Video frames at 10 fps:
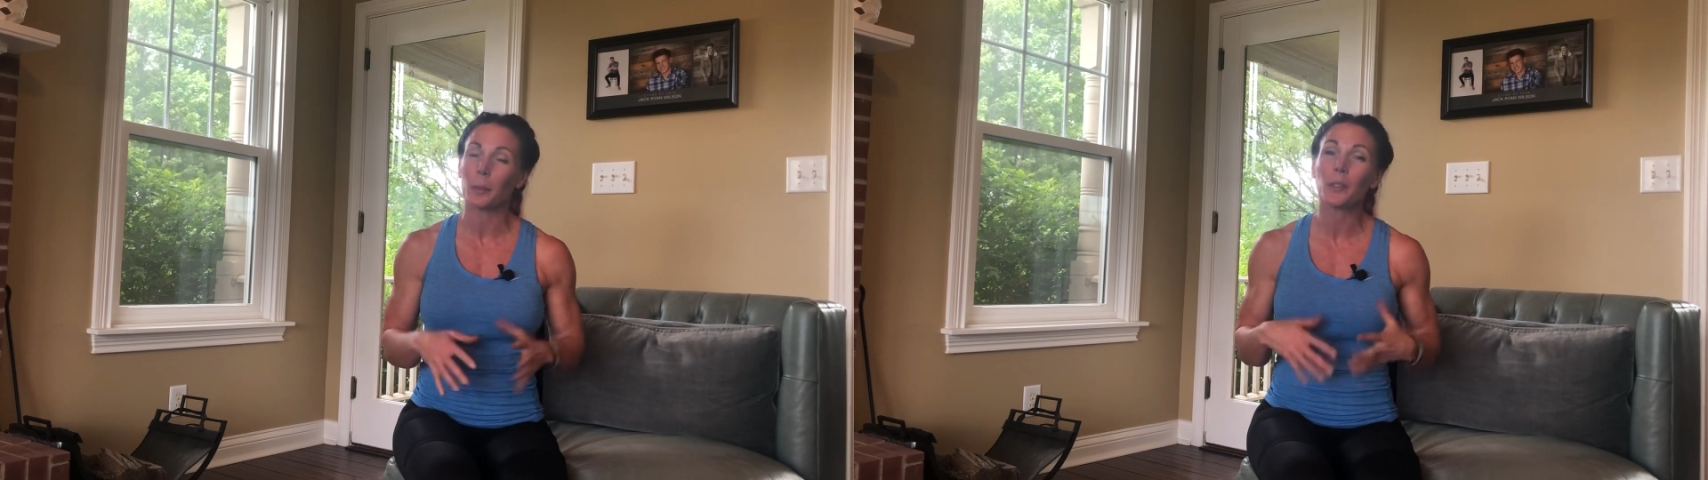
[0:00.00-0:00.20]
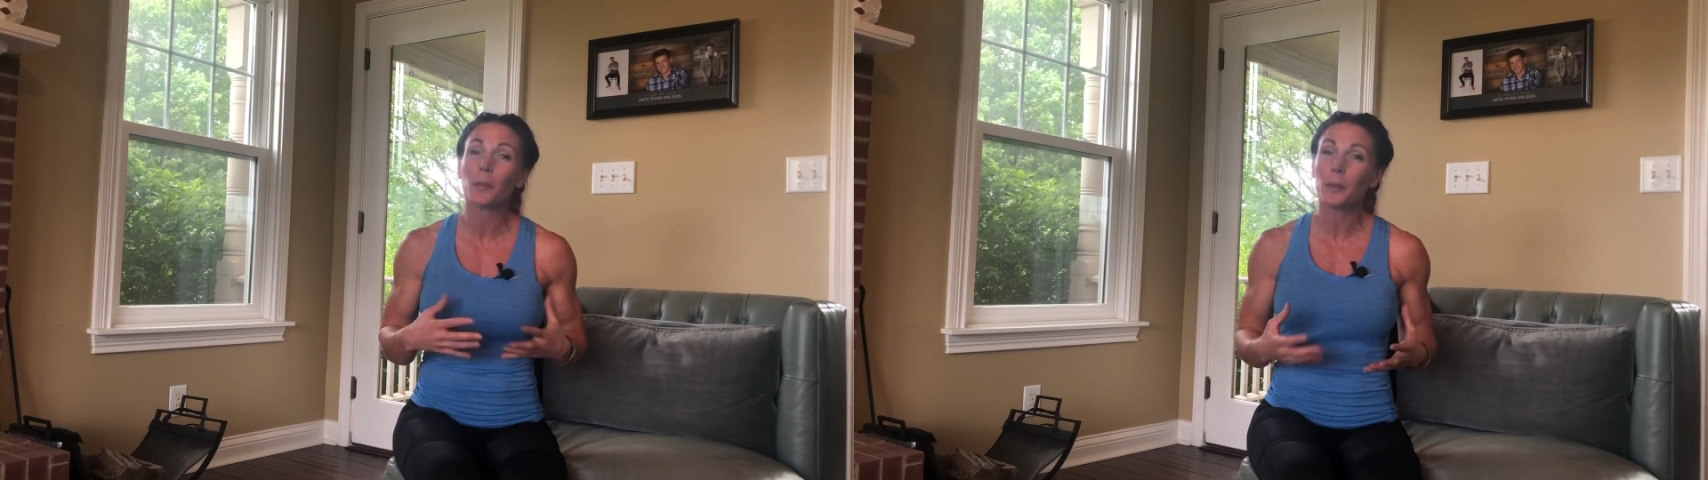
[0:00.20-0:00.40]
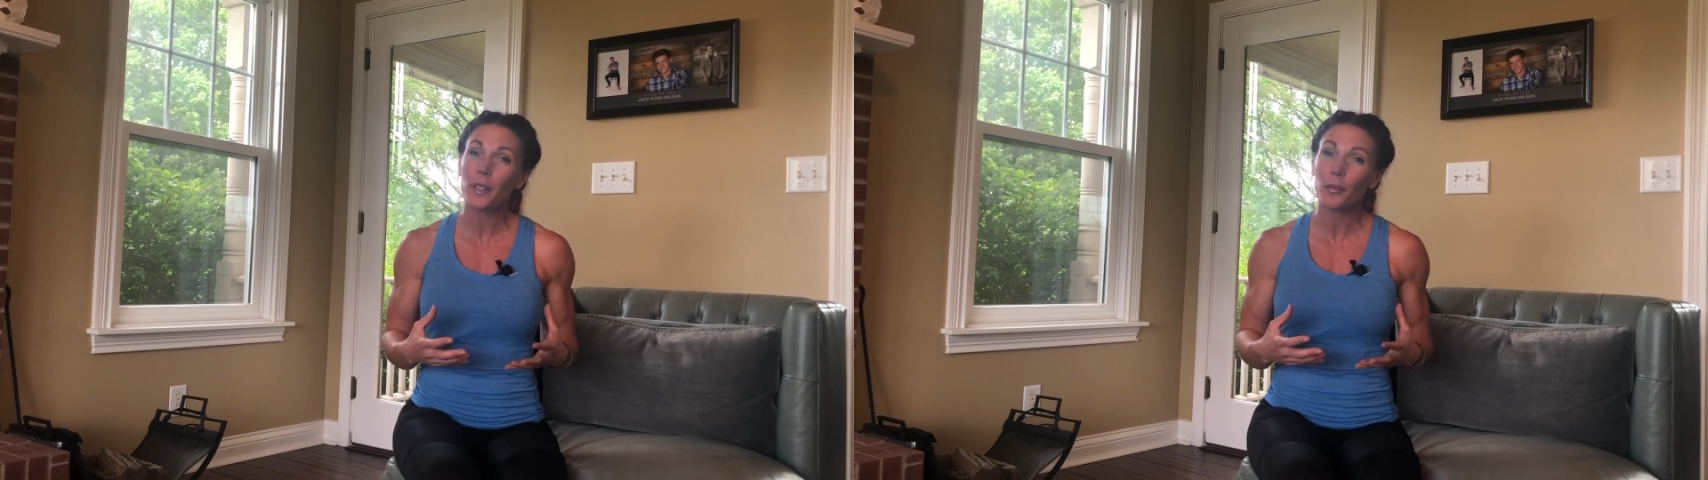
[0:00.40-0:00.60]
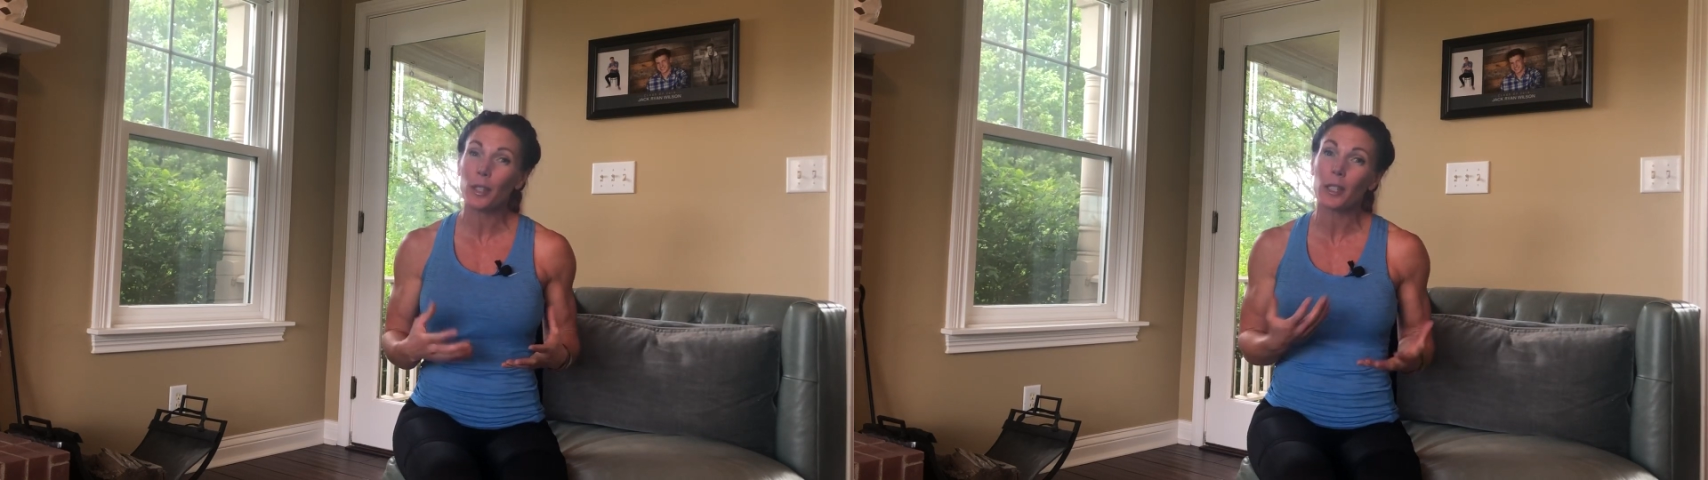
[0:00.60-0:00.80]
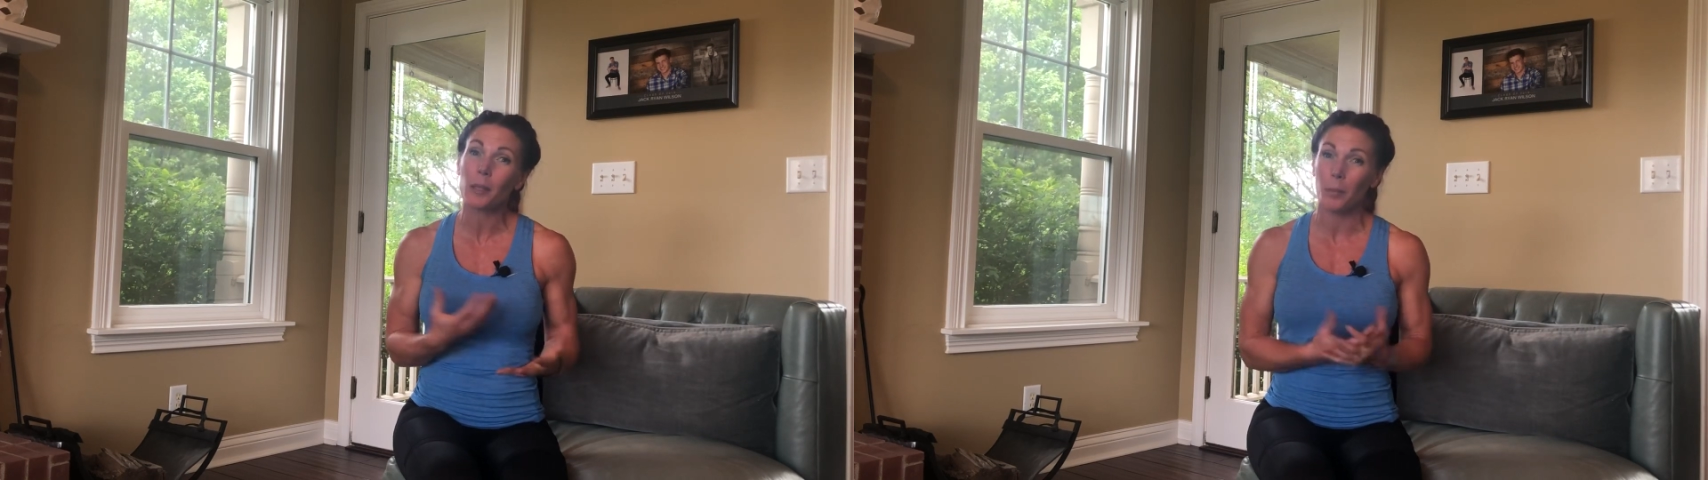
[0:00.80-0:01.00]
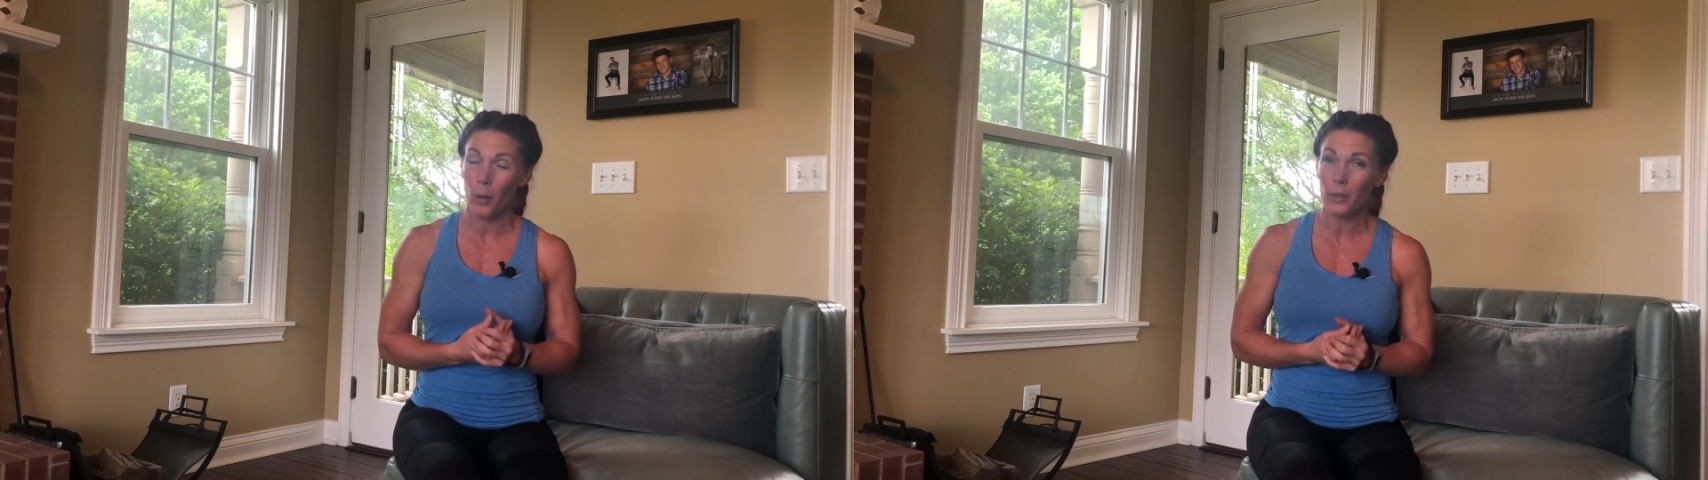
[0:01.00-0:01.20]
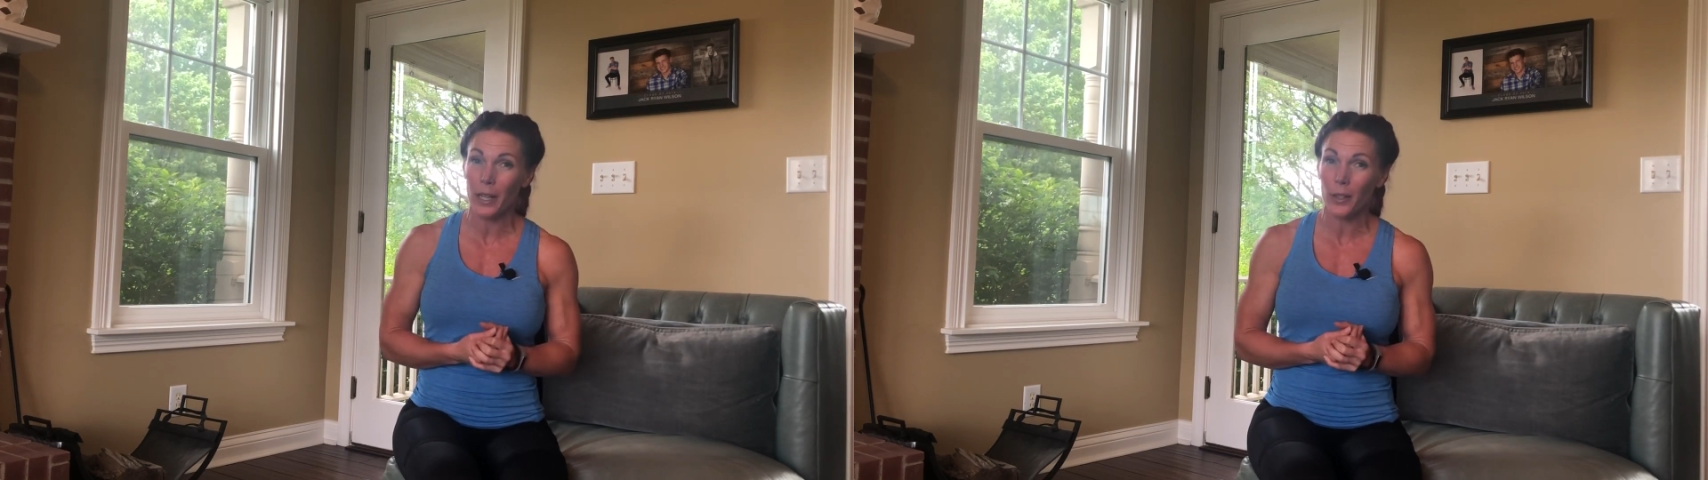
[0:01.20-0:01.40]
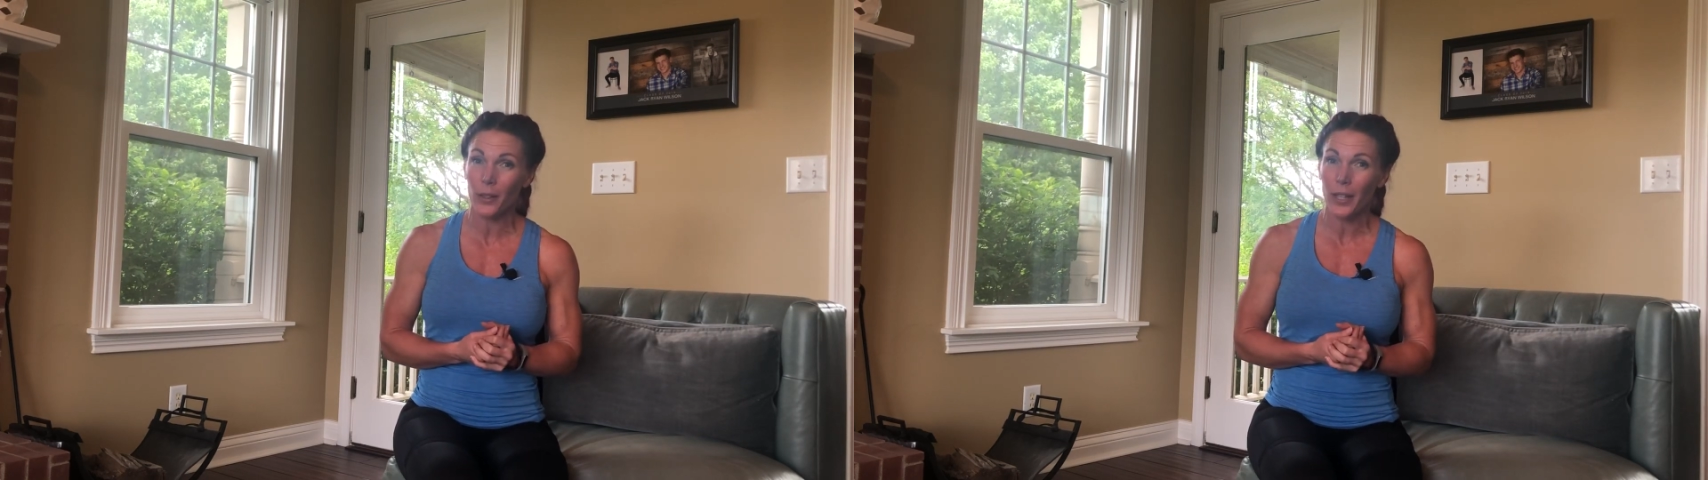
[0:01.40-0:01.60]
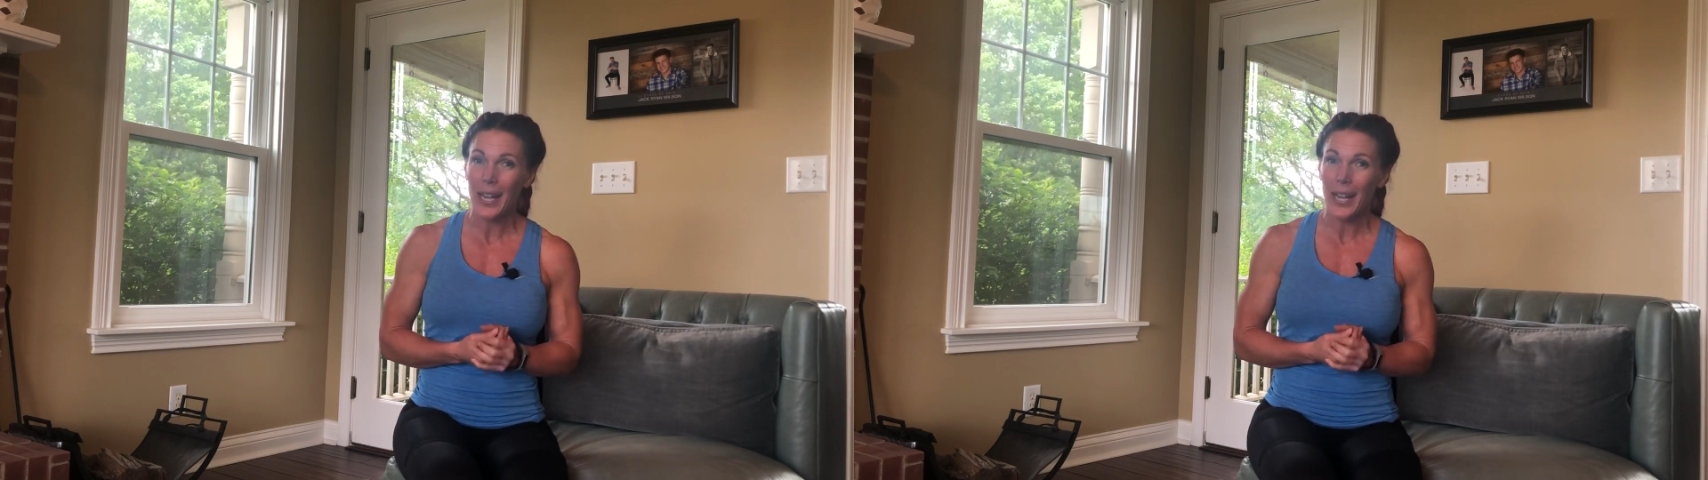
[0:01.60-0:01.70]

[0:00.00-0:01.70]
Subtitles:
but specifically bone health